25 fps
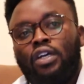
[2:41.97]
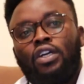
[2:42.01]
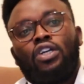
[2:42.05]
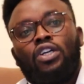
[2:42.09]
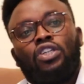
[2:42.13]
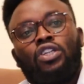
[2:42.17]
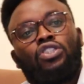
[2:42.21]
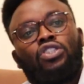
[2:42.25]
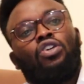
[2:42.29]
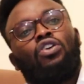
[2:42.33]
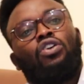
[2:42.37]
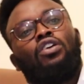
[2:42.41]

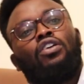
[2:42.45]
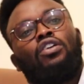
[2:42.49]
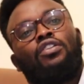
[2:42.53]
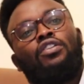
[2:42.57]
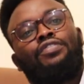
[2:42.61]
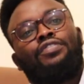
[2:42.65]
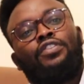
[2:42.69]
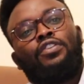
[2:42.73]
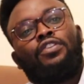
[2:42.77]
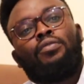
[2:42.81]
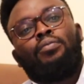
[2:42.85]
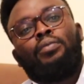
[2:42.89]

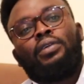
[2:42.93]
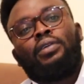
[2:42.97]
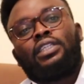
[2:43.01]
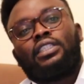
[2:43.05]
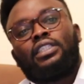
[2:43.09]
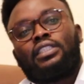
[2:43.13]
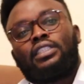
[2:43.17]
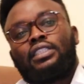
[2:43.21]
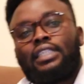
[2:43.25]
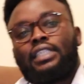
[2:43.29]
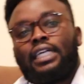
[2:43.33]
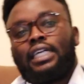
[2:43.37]
So, for
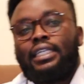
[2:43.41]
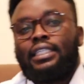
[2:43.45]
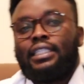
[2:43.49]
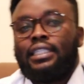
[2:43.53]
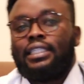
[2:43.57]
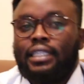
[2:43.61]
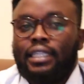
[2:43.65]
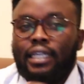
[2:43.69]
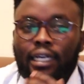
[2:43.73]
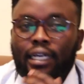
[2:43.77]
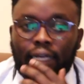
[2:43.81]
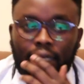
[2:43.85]

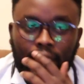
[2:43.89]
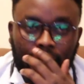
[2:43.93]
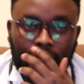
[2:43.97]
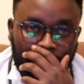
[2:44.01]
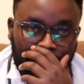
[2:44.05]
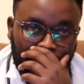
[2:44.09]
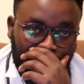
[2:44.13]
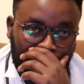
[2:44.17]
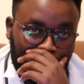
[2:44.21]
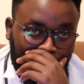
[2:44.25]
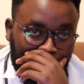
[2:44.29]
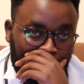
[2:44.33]
metastatic
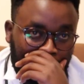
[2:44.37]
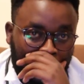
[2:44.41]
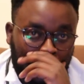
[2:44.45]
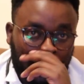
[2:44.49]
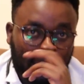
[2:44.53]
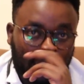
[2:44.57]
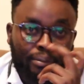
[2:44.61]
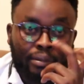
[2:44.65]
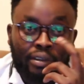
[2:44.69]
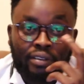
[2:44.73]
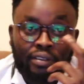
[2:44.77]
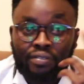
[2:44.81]
eggs
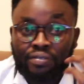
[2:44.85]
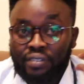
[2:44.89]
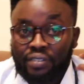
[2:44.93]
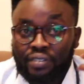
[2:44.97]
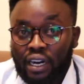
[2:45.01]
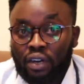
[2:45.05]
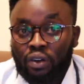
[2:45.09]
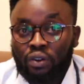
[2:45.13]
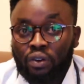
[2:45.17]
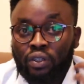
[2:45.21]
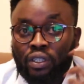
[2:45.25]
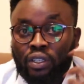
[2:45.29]
can be
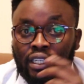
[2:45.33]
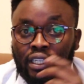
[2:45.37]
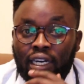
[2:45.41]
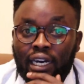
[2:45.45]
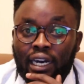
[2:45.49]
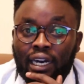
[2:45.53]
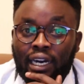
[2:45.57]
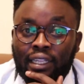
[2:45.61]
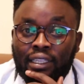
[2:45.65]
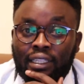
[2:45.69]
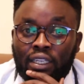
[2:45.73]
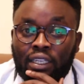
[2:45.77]
found in
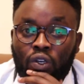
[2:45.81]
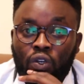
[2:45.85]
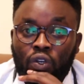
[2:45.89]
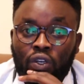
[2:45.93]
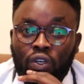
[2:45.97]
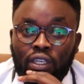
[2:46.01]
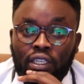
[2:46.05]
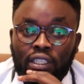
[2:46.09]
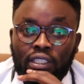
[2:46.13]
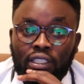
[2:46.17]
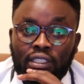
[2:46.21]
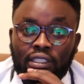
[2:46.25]
other
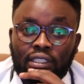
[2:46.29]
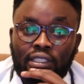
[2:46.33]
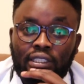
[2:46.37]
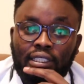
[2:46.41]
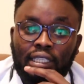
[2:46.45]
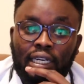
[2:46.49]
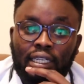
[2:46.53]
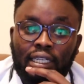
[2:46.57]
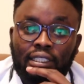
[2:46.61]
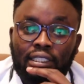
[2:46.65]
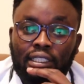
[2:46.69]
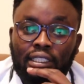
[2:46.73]
organs
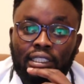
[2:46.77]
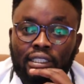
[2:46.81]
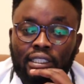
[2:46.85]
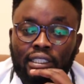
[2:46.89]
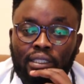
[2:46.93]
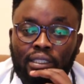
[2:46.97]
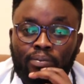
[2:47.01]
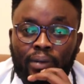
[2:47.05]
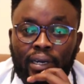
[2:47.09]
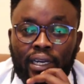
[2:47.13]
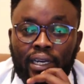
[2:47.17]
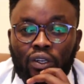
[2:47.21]
such as the
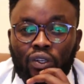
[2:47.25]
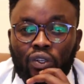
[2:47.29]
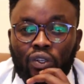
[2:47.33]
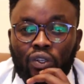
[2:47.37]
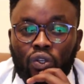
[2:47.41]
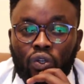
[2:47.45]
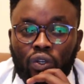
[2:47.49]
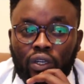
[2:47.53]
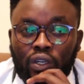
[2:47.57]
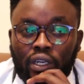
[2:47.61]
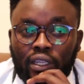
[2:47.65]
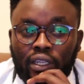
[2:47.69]
spinal
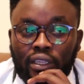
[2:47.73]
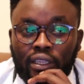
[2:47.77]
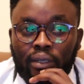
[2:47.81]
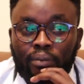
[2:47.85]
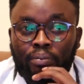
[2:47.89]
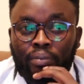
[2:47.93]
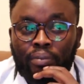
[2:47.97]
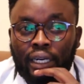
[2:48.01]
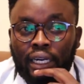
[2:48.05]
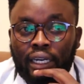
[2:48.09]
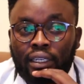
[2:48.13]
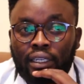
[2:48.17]
cord and the
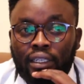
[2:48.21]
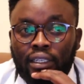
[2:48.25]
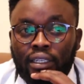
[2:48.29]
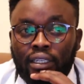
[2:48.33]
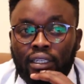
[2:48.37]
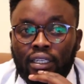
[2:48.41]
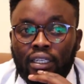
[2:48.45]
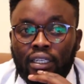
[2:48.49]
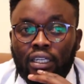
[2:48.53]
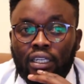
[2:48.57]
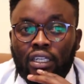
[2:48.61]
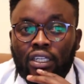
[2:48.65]
brain.
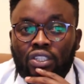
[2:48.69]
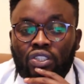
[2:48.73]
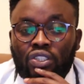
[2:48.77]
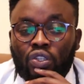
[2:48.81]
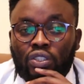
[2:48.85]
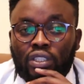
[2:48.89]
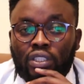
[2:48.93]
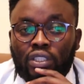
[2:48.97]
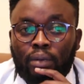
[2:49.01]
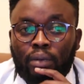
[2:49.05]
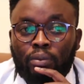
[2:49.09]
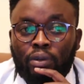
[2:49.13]
So,
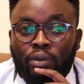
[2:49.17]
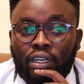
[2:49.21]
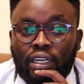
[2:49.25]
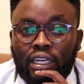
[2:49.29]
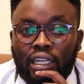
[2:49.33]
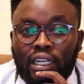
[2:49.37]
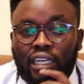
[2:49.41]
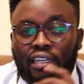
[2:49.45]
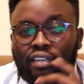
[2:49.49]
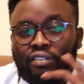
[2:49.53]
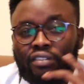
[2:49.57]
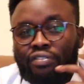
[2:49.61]

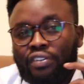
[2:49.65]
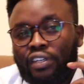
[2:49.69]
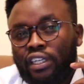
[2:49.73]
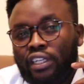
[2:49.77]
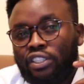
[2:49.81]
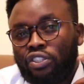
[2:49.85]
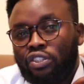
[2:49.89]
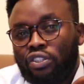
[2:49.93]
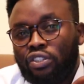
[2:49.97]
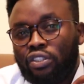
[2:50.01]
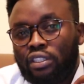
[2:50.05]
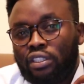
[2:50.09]
salmonella
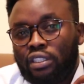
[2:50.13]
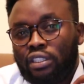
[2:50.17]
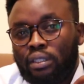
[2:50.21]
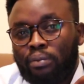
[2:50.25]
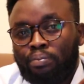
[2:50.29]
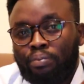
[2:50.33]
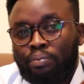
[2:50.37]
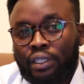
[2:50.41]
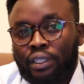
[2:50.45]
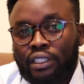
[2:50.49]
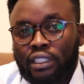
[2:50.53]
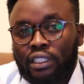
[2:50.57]
infections in
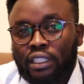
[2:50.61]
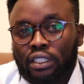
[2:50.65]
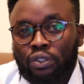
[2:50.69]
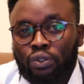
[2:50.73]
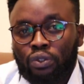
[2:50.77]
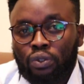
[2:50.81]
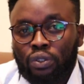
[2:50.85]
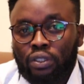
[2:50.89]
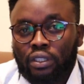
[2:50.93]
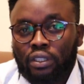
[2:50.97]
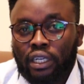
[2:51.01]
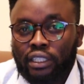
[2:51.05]
patients
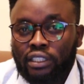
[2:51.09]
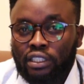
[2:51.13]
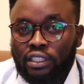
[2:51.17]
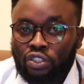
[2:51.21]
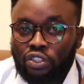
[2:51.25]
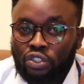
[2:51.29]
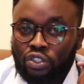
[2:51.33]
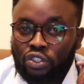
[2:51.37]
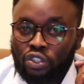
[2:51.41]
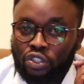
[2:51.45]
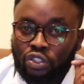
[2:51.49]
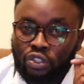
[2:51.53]
with
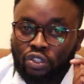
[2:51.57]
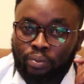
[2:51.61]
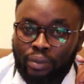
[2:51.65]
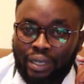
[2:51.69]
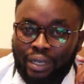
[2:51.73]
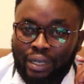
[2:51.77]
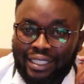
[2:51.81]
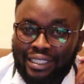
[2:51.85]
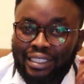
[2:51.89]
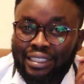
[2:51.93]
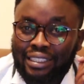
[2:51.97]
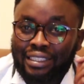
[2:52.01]

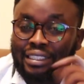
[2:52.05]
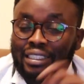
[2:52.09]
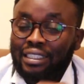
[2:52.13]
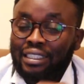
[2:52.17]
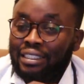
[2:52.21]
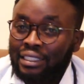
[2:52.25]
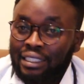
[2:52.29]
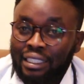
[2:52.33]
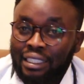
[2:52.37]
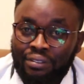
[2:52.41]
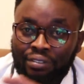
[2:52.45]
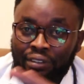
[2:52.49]
schistosomiasis is
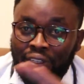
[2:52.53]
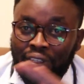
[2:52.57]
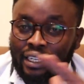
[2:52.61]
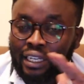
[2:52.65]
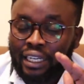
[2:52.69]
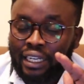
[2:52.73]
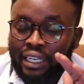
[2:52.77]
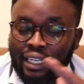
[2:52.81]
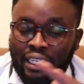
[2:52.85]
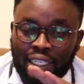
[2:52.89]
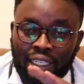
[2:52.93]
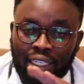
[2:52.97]

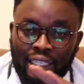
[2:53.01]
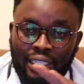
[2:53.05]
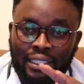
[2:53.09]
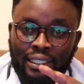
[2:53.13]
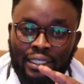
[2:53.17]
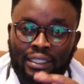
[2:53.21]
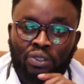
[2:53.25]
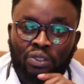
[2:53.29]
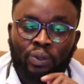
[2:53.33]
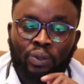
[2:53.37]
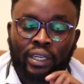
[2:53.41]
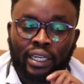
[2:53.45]
difficult
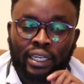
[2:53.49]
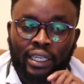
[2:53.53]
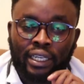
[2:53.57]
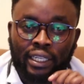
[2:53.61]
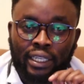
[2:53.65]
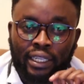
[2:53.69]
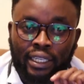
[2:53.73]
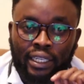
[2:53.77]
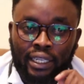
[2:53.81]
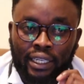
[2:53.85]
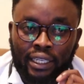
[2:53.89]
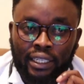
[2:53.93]
to
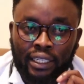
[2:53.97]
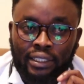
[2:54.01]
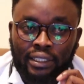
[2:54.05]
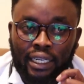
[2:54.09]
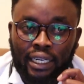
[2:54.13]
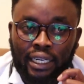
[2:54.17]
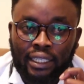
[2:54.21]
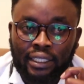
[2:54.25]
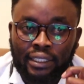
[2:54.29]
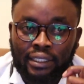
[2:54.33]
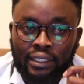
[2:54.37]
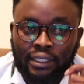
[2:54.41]
eradicate
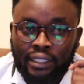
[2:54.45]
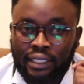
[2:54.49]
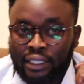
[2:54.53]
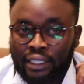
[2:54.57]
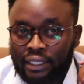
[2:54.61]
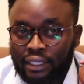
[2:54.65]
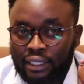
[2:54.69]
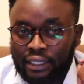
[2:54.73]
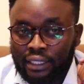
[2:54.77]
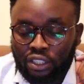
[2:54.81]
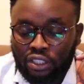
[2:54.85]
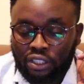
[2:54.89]
until
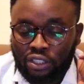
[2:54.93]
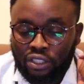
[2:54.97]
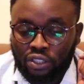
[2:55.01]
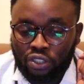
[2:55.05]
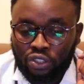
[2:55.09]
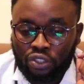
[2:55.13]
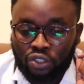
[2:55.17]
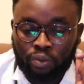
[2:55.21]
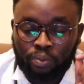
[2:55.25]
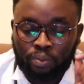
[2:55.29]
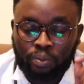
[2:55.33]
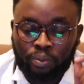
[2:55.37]
the
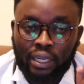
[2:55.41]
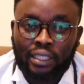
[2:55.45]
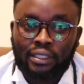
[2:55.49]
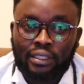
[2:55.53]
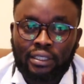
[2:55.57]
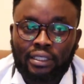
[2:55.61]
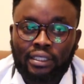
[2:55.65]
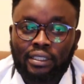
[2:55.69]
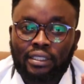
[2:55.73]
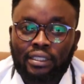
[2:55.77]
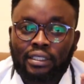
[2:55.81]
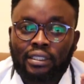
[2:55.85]

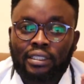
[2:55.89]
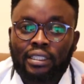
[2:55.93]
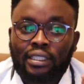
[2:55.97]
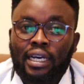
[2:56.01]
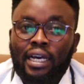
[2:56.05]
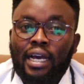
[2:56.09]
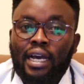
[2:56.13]
schistosomiasis